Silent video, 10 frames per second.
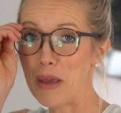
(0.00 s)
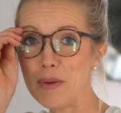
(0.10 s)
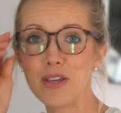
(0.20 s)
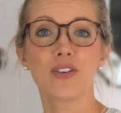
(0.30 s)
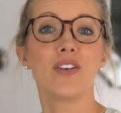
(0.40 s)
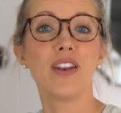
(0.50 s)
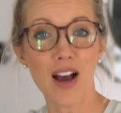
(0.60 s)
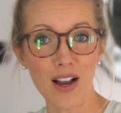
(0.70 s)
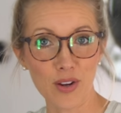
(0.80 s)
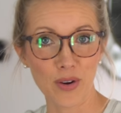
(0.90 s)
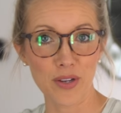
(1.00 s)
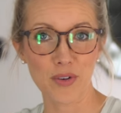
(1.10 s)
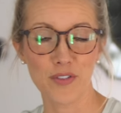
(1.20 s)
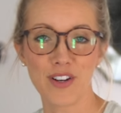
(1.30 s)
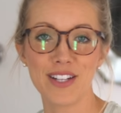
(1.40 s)
maybe you're not going to
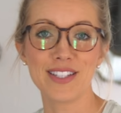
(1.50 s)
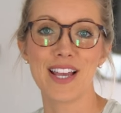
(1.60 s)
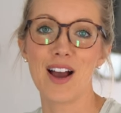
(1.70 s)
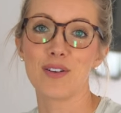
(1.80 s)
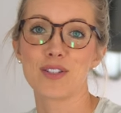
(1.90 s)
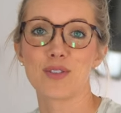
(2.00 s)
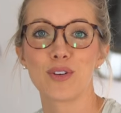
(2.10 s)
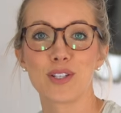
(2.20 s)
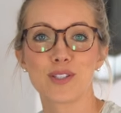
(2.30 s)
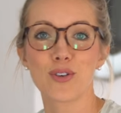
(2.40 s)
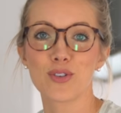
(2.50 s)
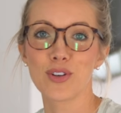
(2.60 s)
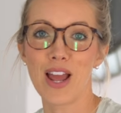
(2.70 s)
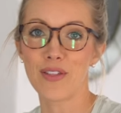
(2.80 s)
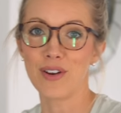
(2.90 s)
a friend's house or a
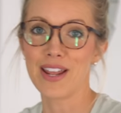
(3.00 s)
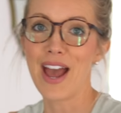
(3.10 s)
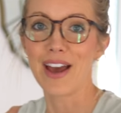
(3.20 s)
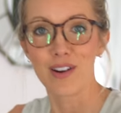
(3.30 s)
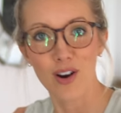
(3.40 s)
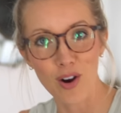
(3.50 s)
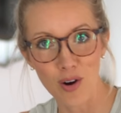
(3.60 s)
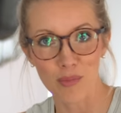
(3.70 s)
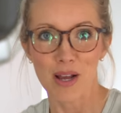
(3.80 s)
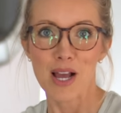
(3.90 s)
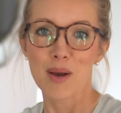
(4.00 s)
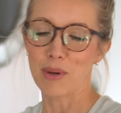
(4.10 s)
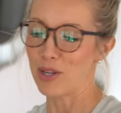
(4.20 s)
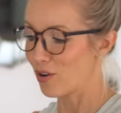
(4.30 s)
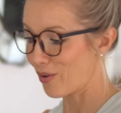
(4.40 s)
social gathering at a home,
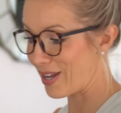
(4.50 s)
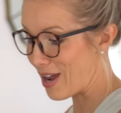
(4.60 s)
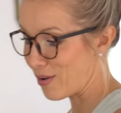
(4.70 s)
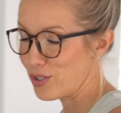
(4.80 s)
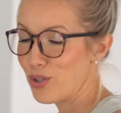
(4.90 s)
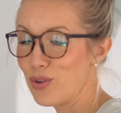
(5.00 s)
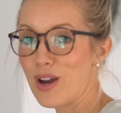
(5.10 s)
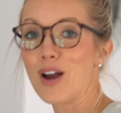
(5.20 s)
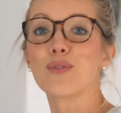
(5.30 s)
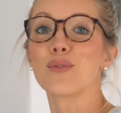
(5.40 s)
but you're going out to a